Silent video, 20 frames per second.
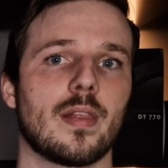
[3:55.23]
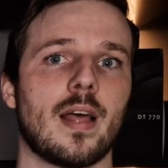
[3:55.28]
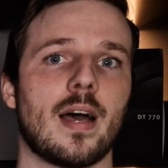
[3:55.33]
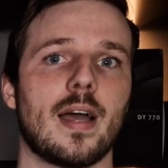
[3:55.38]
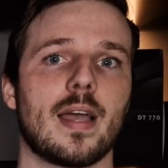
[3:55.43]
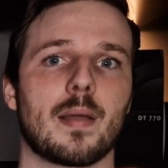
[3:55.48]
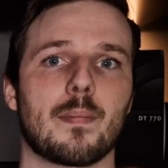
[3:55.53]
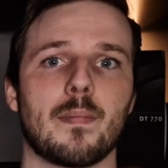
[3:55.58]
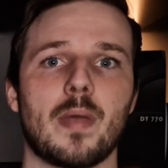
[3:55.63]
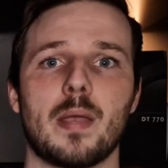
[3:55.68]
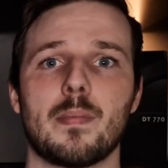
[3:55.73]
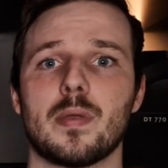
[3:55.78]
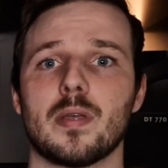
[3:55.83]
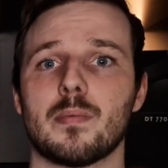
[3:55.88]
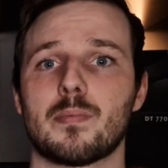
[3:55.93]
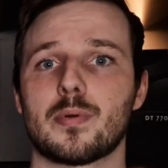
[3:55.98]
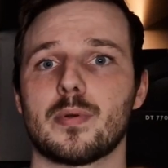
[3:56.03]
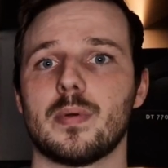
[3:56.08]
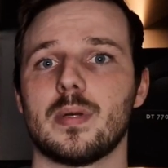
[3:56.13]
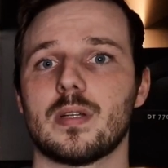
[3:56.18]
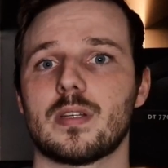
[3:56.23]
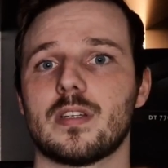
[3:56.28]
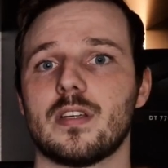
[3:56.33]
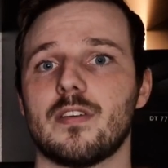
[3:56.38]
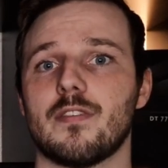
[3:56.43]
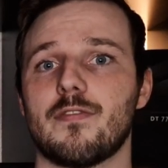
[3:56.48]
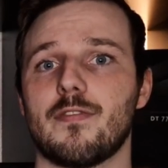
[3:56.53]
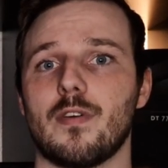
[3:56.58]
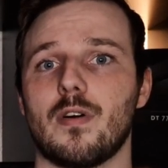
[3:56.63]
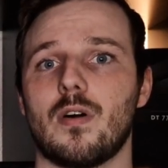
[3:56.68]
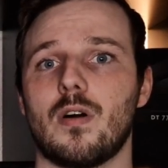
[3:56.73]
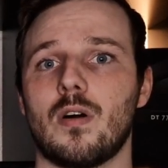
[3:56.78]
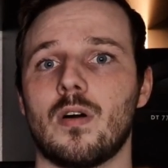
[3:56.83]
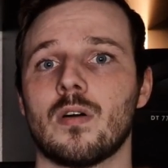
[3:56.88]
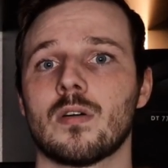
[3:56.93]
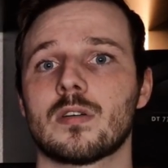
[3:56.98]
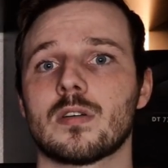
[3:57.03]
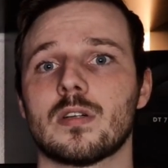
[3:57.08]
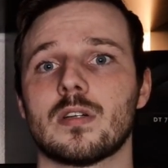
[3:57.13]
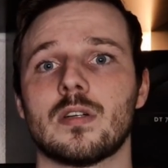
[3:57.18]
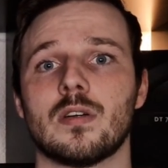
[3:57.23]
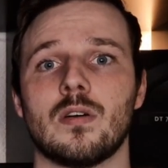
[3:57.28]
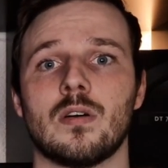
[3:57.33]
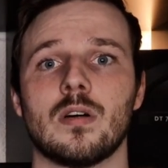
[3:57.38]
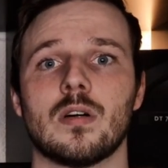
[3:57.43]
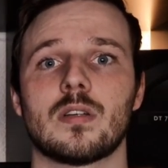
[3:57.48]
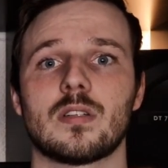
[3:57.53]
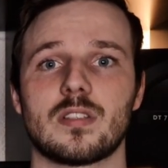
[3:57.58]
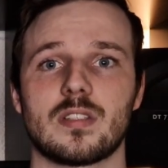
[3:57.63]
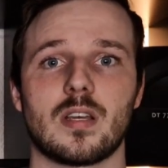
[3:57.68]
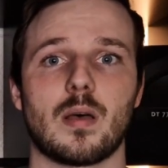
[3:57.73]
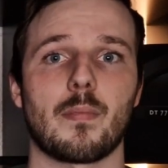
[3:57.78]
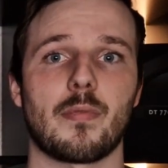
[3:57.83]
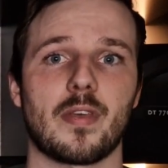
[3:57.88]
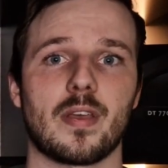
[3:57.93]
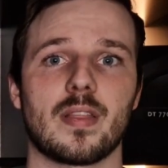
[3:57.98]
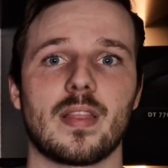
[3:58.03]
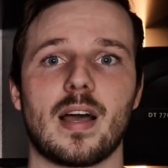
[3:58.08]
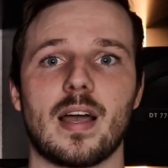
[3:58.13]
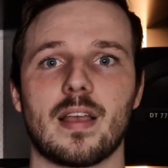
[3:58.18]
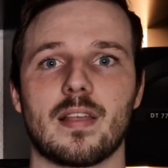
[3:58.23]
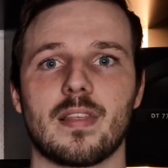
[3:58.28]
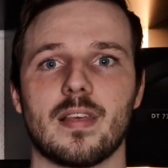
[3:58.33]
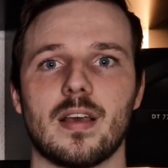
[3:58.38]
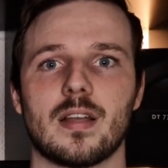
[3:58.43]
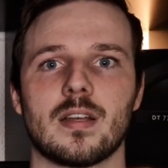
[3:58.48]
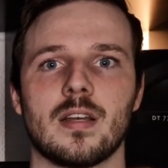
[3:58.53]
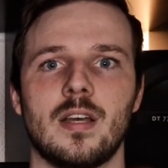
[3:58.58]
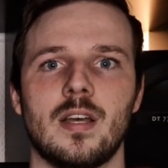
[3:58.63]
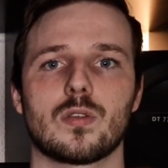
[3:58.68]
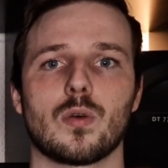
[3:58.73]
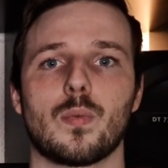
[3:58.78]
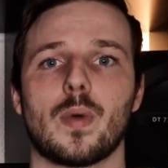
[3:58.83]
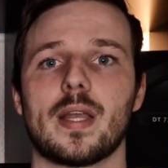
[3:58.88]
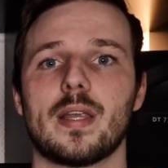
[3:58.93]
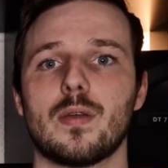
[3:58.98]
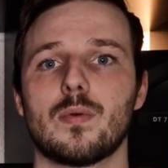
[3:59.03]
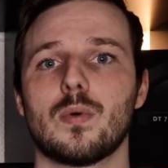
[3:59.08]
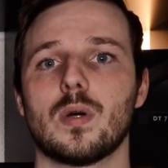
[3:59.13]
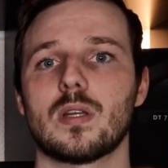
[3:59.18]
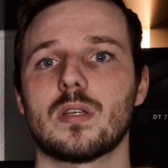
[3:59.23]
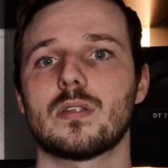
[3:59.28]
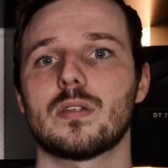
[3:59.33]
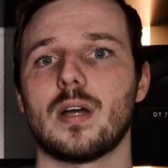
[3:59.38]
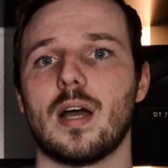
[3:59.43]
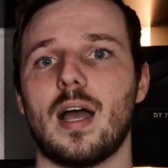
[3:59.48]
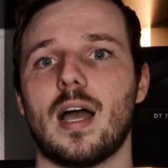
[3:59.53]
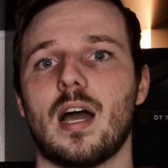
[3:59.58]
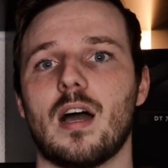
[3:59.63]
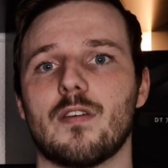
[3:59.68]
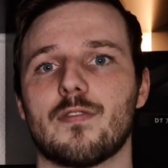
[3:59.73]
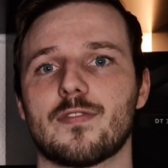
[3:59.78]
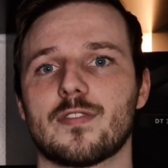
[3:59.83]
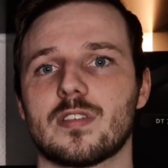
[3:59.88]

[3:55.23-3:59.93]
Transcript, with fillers: like maybe a primitive ogre or something like that. So when you want to have